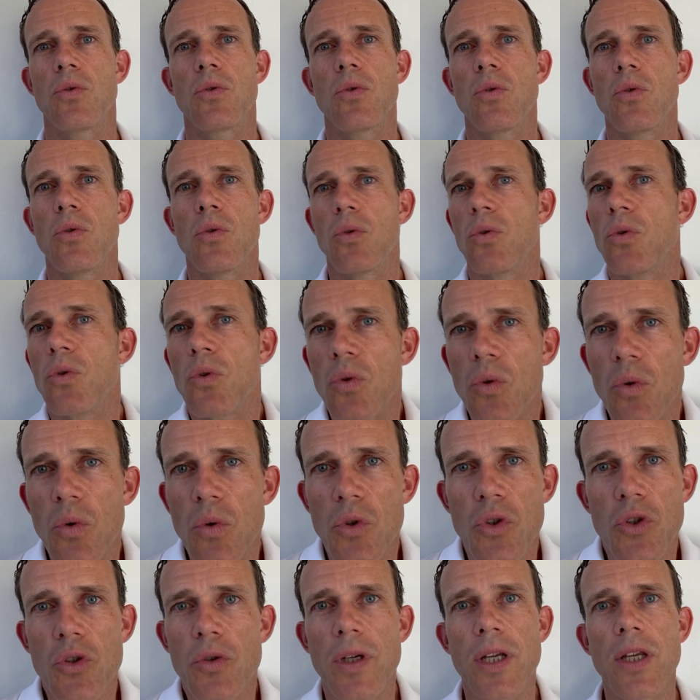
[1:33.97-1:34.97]

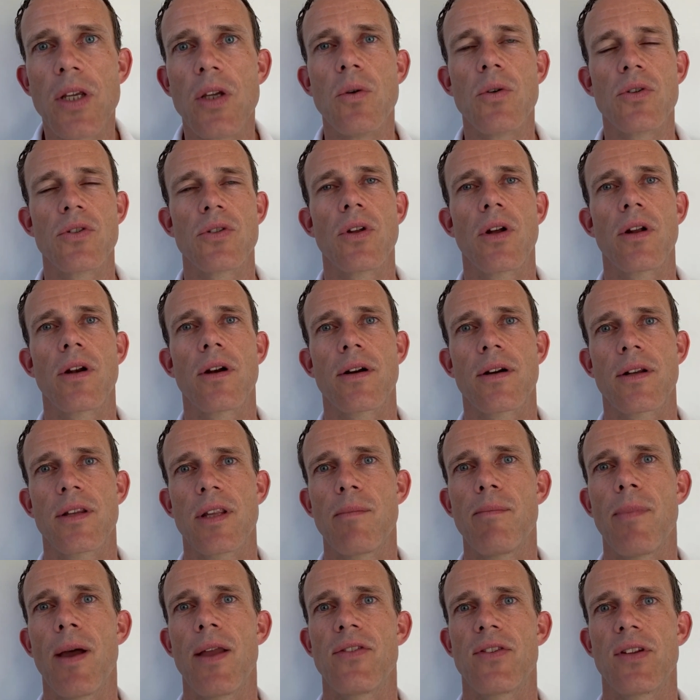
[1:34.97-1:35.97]
2-3 US dollar.
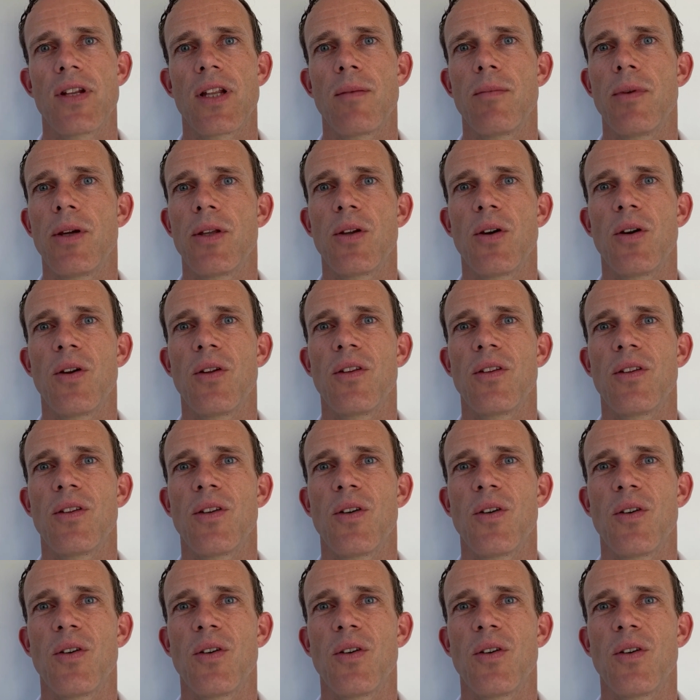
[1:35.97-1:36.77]
Depends a little bit on